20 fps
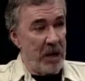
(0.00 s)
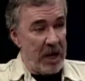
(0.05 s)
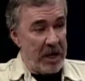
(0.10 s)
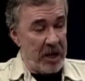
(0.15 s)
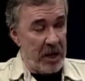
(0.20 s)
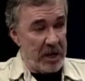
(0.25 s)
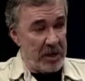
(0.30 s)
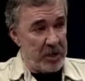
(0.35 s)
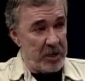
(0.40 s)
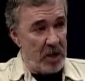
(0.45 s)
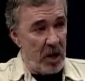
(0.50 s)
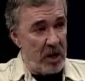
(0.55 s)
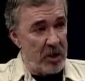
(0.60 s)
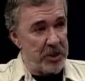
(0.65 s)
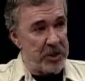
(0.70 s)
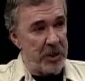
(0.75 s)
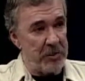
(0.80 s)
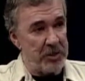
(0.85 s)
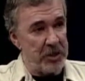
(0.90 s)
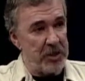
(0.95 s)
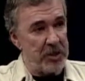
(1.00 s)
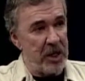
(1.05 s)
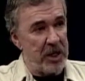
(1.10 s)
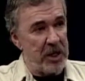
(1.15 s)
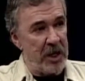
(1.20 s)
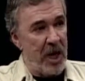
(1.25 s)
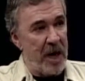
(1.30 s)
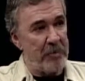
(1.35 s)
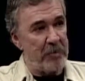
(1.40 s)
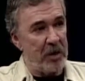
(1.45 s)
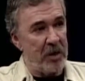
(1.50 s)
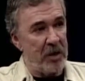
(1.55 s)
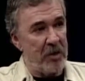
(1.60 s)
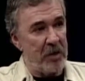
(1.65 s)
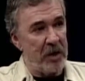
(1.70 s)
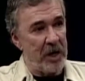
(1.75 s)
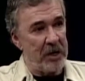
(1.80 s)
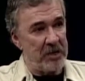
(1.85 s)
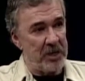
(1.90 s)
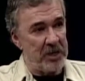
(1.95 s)
I got a scholarship to study opera
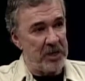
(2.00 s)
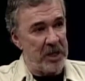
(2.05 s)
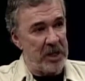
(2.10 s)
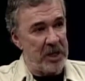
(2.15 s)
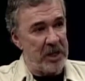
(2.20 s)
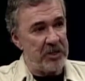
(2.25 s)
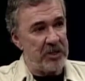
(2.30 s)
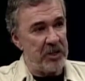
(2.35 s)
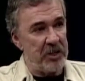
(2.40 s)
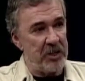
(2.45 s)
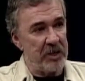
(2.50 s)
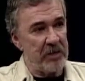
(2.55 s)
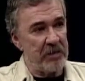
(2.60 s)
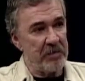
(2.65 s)
when I was a teenager.